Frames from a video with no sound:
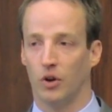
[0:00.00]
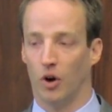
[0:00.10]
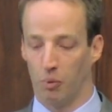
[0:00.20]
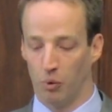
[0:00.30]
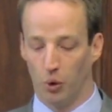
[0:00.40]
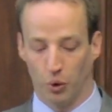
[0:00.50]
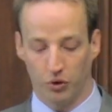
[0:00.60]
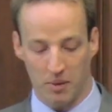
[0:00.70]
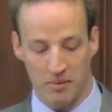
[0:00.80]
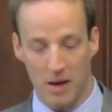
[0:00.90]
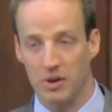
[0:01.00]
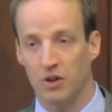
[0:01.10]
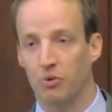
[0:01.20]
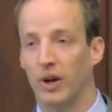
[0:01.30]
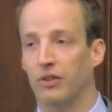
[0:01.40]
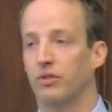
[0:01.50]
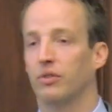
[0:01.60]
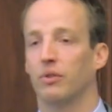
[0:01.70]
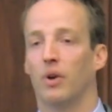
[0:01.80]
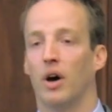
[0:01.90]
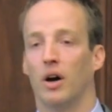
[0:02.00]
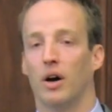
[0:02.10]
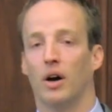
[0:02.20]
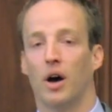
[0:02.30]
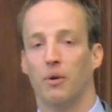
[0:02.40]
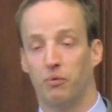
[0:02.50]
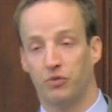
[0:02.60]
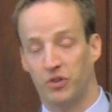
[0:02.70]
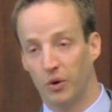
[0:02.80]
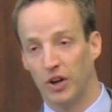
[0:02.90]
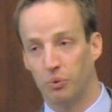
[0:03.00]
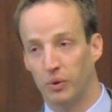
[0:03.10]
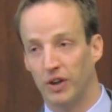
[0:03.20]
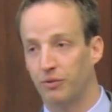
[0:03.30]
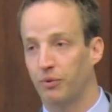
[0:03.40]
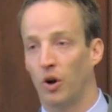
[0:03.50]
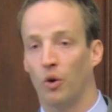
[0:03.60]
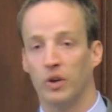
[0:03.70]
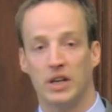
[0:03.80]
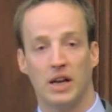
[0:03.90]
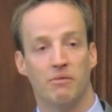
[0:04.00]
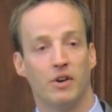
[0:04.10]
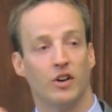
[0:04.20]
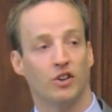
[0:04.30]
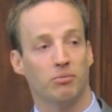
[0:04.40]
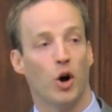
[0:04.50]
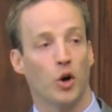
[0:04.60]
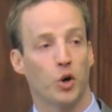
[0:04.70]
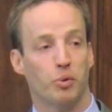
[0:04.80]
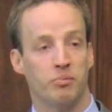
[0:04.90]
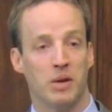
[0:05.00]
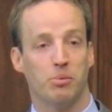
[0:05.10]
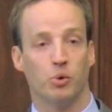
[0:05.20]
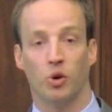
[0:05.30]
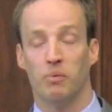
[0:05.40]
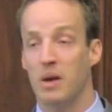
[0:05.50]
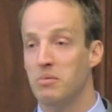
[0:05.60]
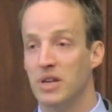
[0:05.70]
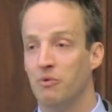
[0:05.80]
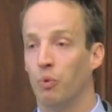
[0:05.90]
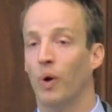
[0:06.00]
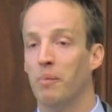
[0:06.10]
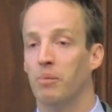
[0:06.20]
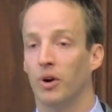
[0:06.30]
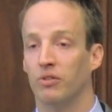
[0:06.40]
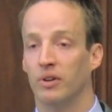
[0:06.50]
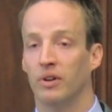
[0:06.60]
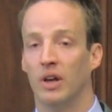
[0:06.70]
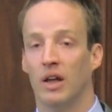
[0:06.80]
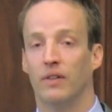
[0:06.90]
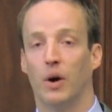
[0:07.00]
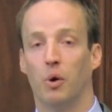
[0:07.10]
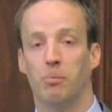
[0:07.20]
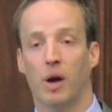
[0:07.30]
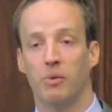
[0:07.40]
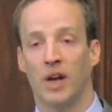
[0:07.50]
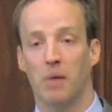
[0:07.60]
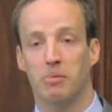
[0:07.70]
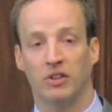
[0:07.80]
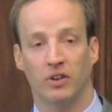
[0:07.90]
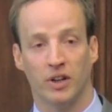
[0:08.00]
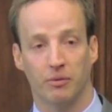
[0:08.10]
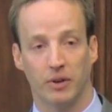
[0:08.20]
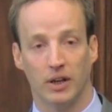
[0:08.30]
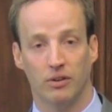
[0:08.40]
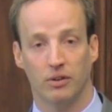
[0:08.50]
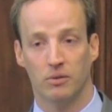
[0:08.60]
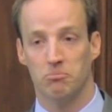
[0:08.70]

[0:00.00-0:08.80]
There are rules that maybe address uh, a serious risk for only a very small group of people or maybe even one person, that would probably not be significant.